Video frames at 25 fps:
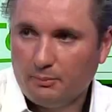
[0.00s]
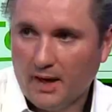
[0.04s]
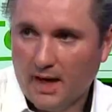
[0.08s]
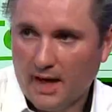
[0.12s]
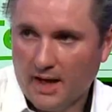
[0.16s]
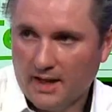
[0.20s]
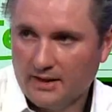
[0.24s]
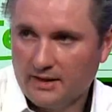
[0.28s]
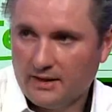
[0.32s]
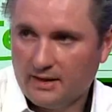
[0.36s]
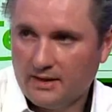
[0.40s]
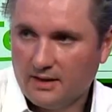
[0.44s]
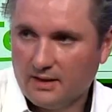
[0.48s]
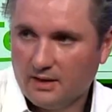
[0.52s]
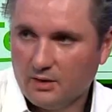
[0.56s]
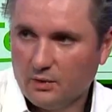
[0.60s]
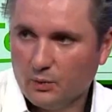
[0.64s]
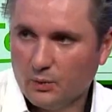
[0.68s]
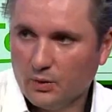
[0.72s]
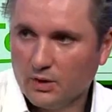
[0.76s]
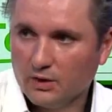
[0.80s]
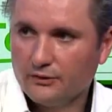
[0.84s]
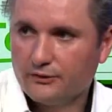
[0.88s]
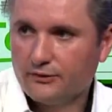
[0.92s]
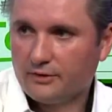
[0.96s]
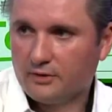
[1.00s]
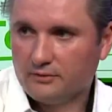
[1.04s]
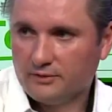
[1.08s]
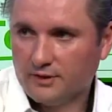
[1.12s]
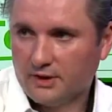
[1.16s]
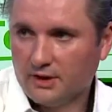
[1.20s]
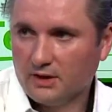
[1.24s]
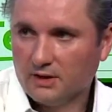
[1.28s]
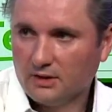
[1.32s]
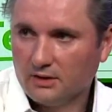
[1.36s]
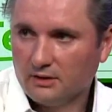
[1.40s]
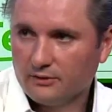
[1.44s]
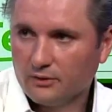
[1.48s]
path will sort of
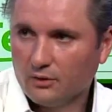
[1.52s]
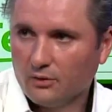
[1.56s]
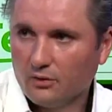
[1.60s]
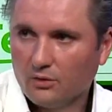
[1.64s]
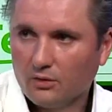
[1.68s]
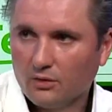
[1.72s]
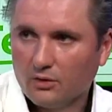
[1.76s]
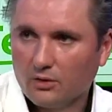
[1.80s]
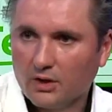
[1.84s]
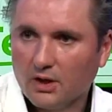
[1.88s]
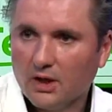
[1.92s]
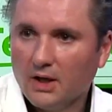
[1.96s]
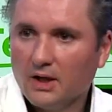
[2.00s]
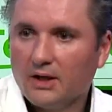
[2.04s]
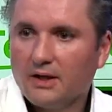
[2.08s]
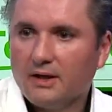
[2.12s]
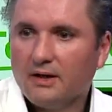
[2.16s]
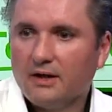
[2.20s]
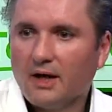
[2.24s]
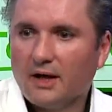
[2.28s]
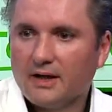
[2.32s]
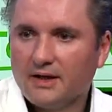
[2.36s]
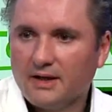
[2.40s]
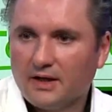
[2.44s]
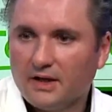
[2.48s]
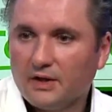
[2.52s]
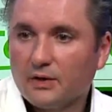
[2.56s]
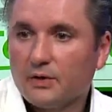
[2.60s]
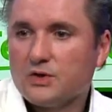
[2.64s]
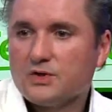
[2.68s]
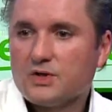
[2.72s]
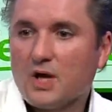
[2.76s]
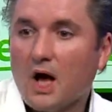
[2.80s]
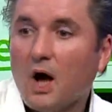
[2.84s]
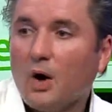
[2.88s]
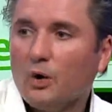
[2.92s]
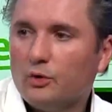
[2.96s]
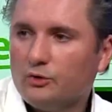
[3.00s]
yield, or
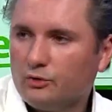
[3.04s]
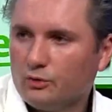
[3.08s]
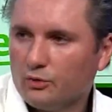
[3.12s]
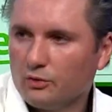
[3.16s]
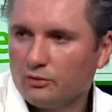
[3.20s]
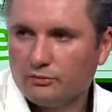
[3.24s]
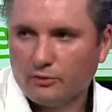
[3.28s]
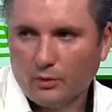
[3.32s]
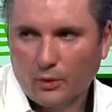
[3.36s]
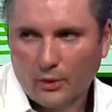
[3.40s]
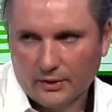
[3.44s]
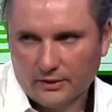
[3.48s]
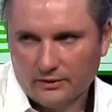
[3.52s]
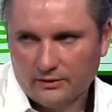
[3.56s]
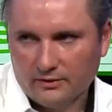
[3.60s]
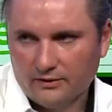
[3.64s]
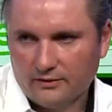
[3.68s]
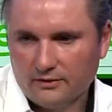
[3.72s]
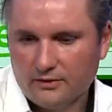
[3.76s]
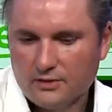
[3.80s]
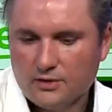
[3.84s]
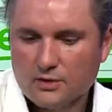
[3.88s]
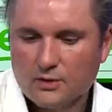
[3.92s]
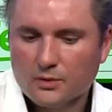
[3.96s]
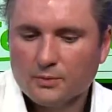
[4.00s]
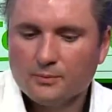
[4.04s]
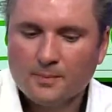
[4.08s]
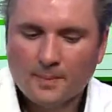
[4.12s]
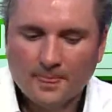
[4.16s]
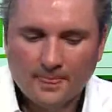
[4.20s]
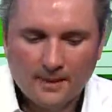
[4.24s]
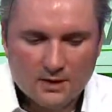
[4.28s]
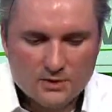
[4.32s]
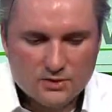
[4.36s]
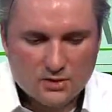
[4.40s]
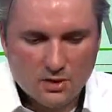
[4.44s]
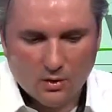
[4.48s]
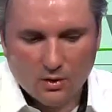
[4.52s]
here's how to avoid this issue.
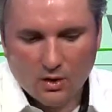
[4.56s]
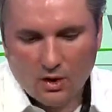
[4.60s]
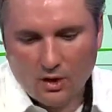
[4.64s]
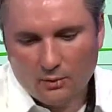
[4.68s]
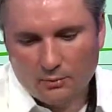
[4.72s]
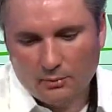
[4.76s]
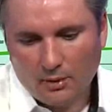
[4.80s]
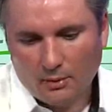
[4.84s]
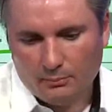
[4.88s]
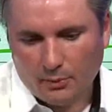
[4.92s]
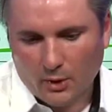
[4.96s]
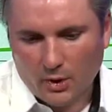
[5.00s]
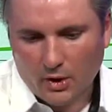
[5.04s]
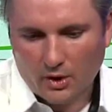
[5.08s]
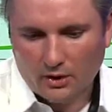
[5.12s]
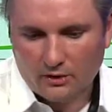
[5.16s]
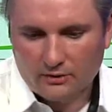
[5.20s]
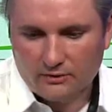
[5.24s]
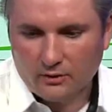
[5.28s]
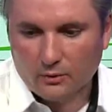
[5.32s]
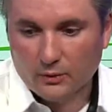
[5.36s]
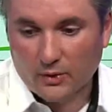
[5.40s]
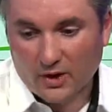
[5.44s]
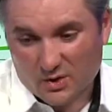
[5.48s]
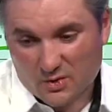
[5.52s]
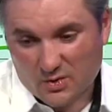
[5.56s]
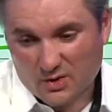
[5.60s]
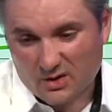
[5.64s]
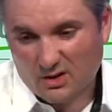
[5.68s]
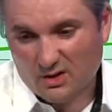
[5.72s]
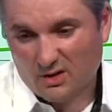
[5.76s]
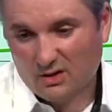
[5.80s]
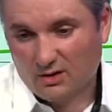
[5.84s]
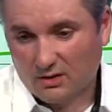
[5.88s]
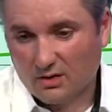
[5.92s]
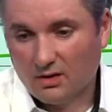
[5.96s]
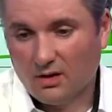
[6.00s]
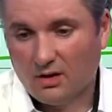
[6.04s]
Yeah. So product, we
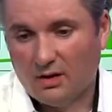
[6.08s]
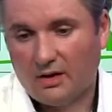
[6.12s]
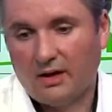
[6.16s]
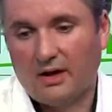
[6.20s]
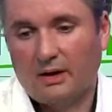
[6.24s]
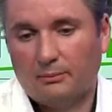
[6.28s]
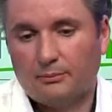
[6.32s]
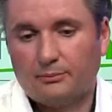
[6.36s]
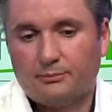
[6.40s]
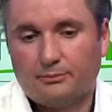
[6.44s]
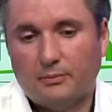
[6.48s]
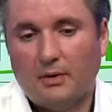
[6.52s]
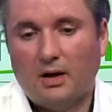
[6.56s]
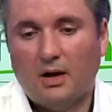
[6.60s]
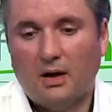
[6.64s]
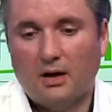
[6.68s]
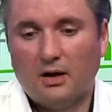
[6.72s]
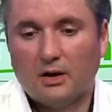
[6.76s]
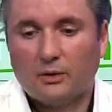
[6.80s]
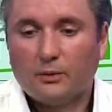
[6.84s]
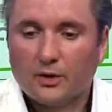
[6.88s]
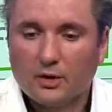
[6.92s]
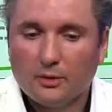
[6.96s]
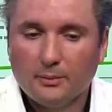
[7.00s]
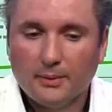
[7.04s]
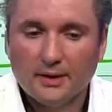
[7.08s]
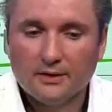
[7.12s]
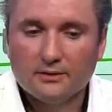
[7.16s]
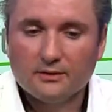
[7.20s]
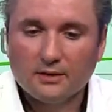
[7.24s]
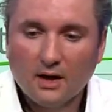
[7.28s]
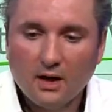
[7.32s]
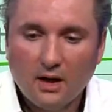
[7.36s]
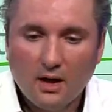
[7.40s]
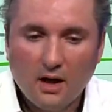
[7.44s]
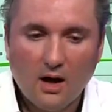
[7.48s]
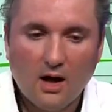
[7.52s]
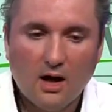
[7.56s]
actually help uh, quite a bit.
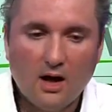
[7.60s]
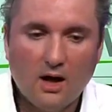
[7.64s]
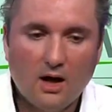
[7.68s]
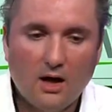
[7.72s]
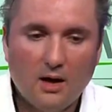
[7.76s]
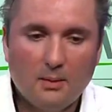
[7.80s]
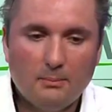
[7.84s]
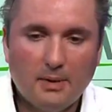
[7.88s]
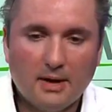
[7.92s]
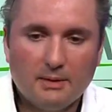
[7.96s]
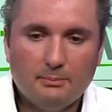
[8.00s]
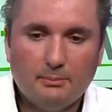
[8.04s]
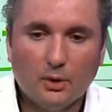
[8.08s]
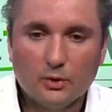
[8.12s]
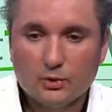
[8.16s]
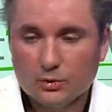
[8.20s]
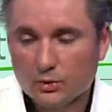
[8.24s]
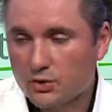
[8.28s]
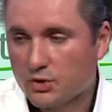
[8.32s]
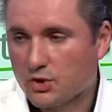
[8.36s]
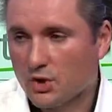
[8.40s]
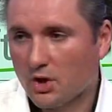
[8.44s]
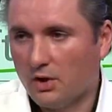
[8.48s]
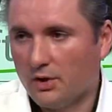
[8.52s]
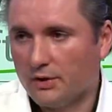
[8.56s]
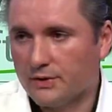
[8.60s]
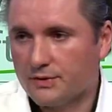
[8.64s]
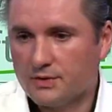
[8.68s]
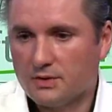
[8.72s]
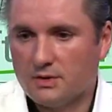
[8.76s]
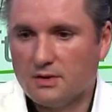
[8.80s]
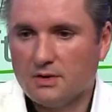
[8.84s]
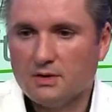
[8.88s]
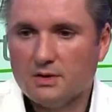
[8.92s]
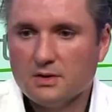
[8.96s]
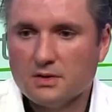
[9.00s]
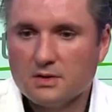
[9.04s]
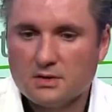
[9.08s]
Uh, my partner Charles
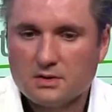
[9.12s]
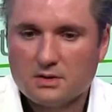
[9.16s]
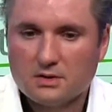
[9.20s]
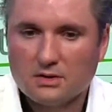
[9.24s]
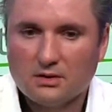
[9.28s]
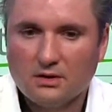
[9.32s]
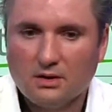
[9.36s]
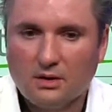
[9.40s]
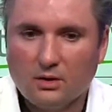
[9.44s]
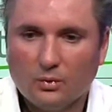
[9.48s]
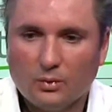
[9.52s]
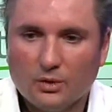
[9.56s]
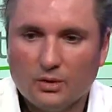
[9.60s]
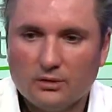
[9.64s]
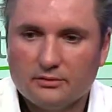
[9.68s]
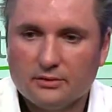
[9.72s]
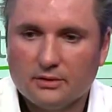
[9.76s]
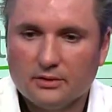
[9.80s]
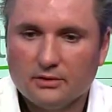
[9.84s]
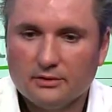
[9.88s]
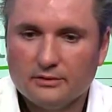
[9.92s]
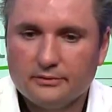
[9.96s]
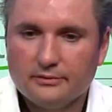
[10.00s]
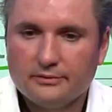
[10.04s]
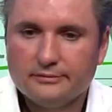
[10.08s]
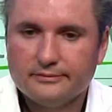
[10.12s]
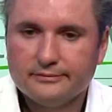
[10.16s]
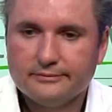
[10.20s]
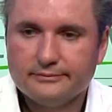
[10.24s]
is, you know, one of the